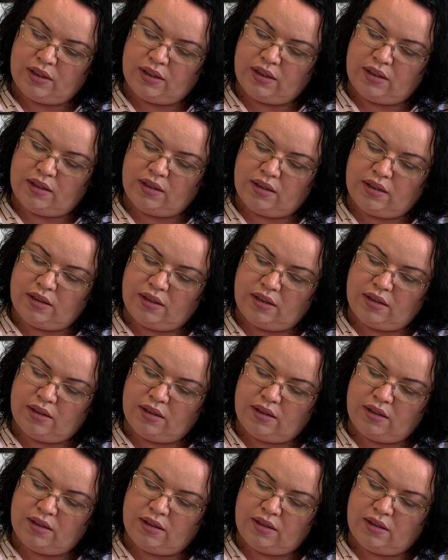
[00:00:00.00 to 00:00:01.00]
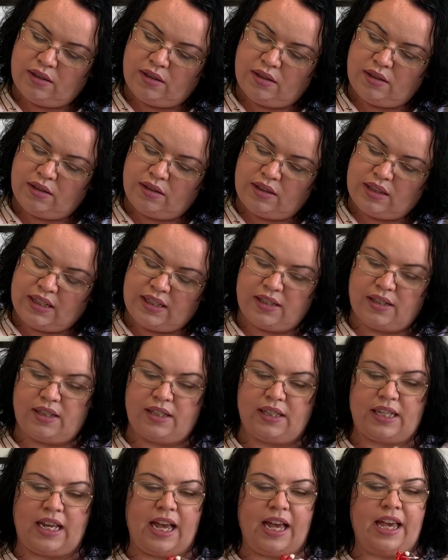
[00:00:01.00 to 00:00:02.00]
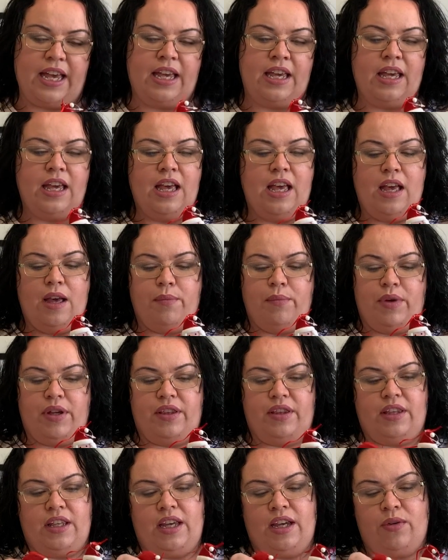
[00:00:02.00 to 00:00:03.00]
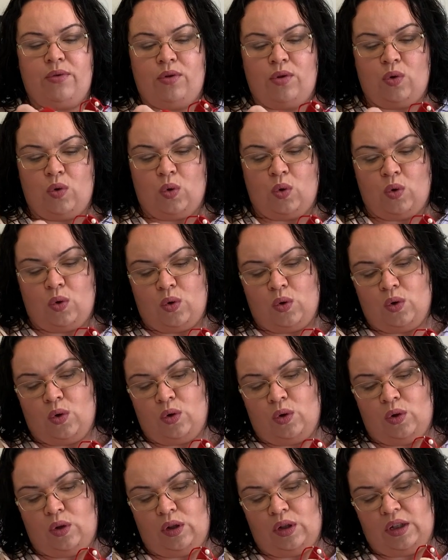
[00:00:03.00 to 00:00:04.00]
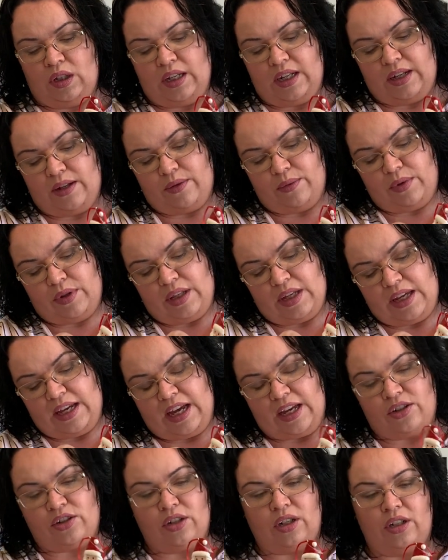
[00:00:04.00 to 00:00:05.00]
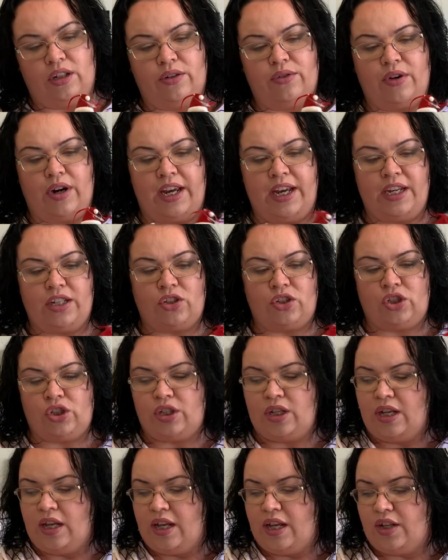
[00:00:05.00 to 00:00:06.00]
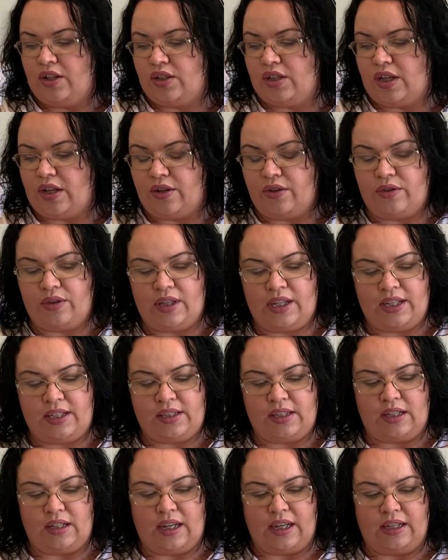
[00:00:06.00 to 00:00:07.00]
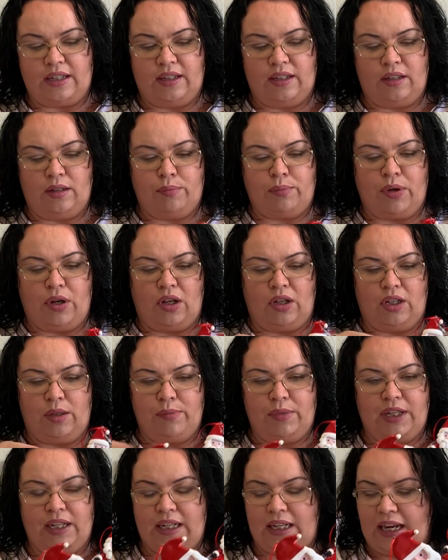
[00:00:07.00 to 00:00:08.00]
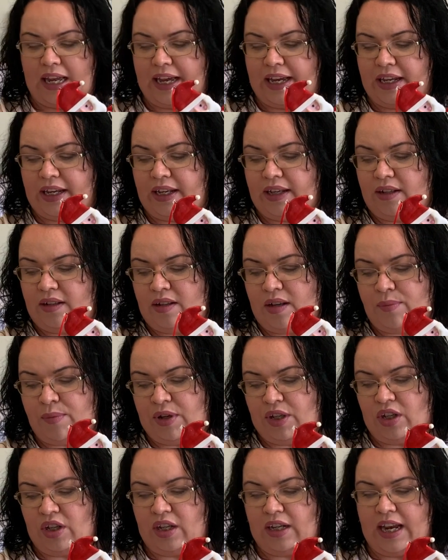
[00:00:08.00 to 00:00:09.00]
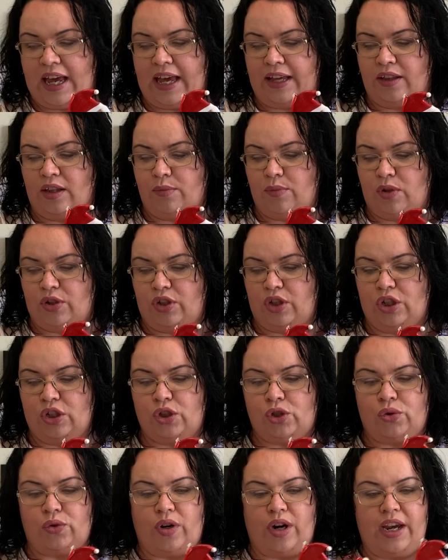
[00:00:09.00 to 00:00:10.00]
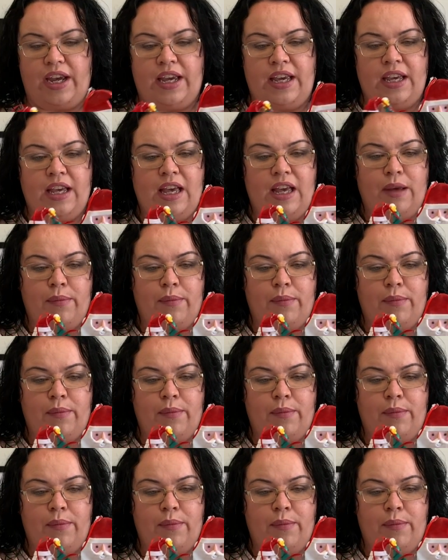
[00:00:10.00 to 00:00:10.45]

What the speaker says: Doesn't say, but they're all, were they $1 each? So these are like little polymer clay. I mean, you can hang them on your tree,